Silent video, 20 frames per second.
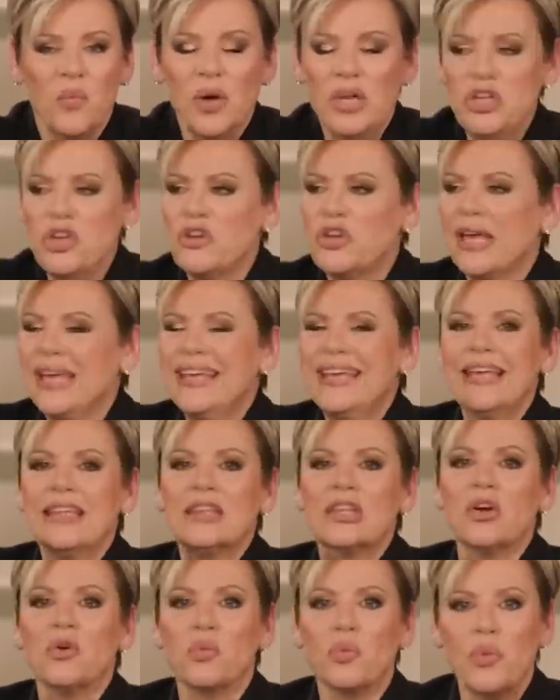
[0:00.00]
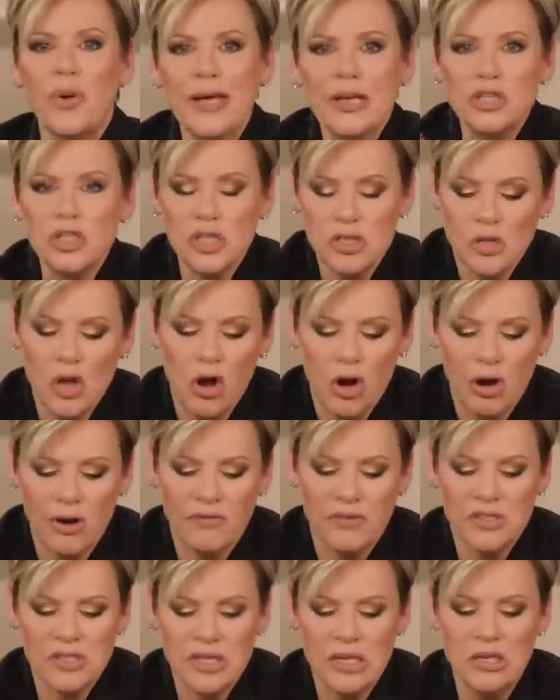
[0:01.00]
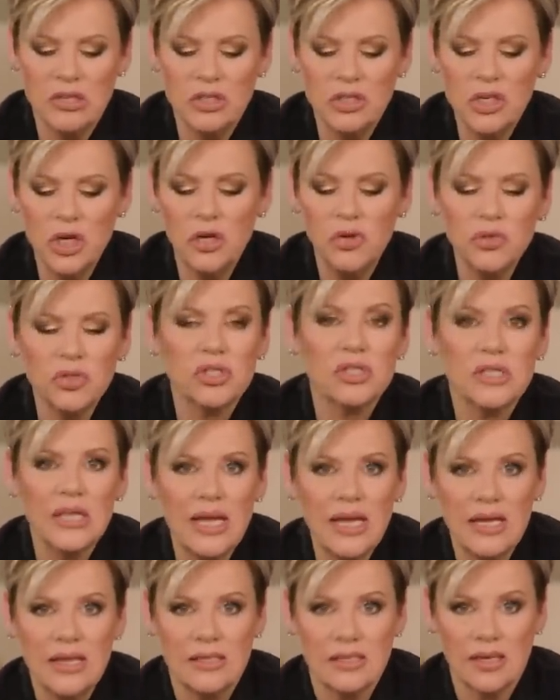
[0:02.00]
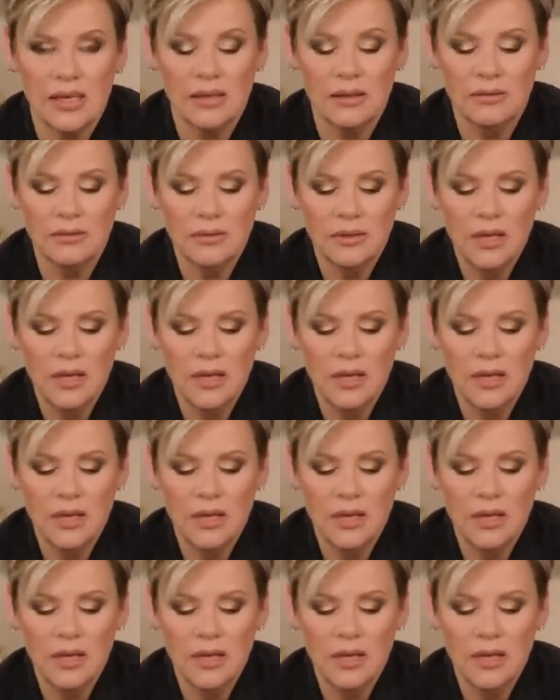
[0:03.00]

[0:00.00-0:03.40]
When you can get the richest harvest in due season,